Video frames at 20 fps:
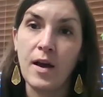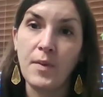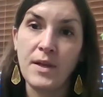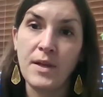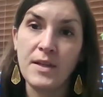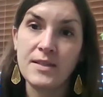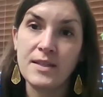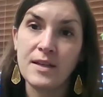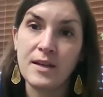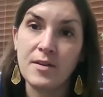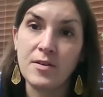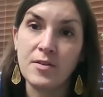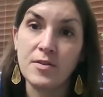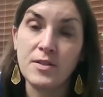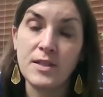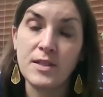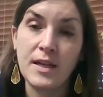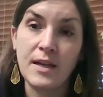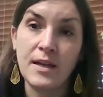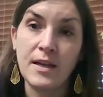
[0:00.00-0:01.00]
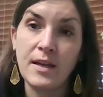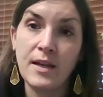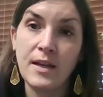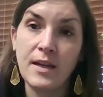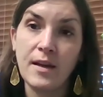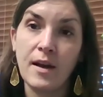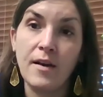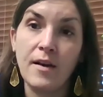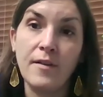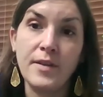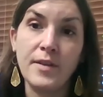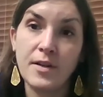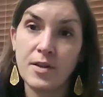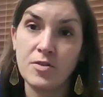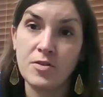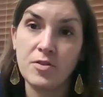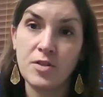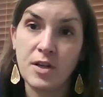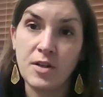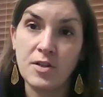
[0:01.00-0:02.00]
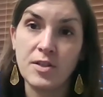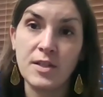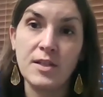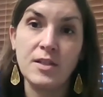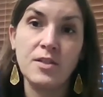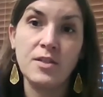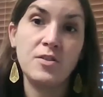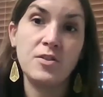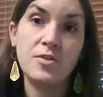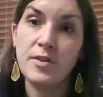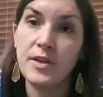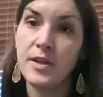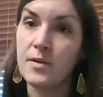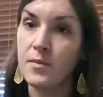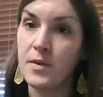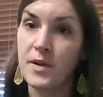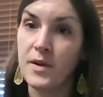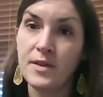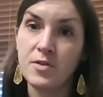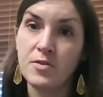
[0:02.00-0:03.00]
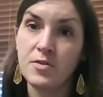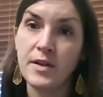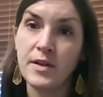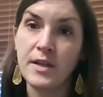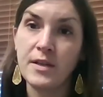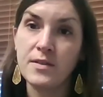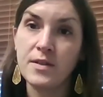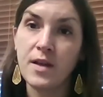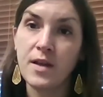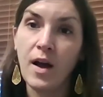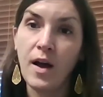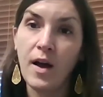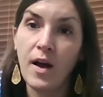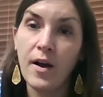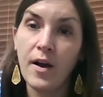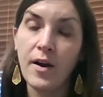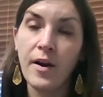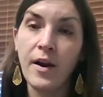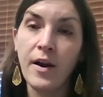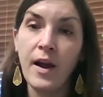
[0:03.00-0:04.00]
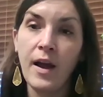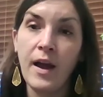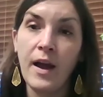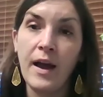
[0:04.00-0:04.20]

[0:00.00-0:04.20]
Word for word: a basic understanding of the construction industry and what the trades are,